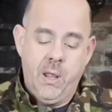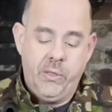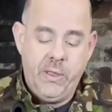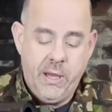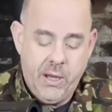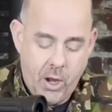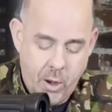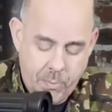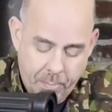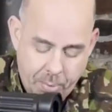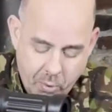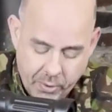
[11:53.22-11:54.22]
the
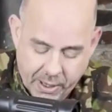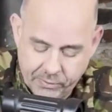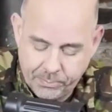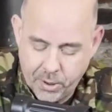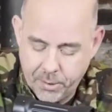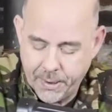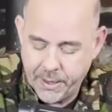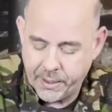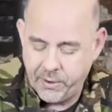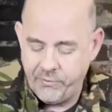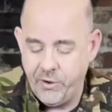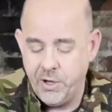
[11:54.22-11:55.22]
open bolt gas
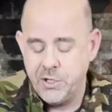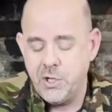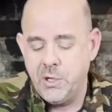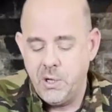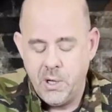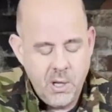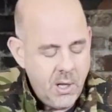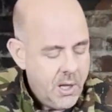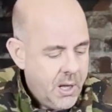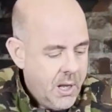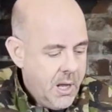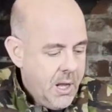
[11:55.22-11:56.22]
blowback version,
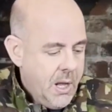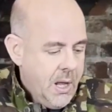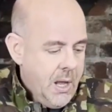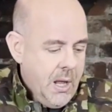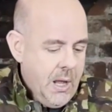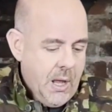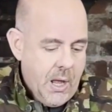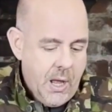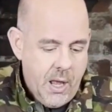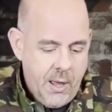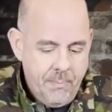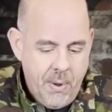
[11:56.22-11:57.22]

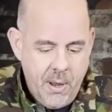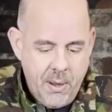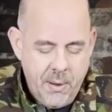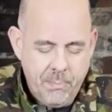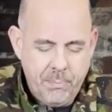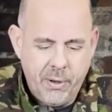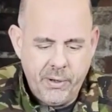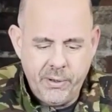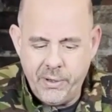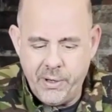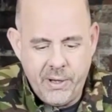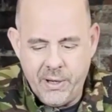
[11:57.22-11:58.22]
but
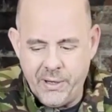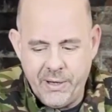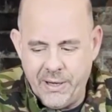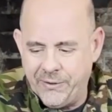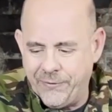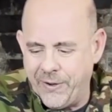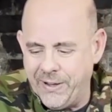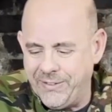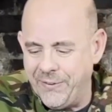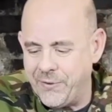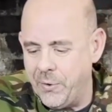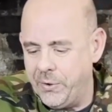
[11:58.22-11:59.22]
it's very
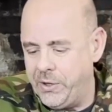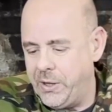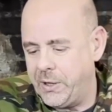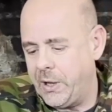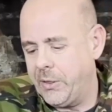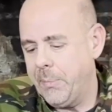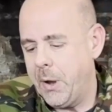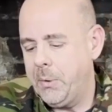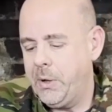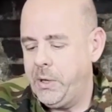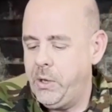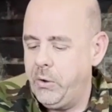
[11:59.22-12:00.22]
difficult at the
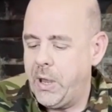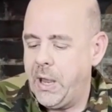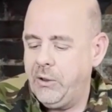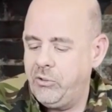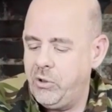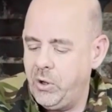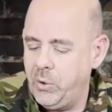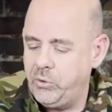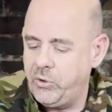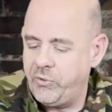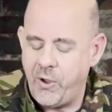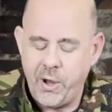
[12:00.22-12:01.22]
moment in the UK
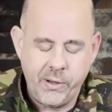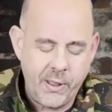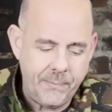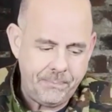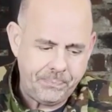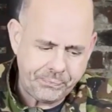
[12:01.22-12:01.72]
to find that.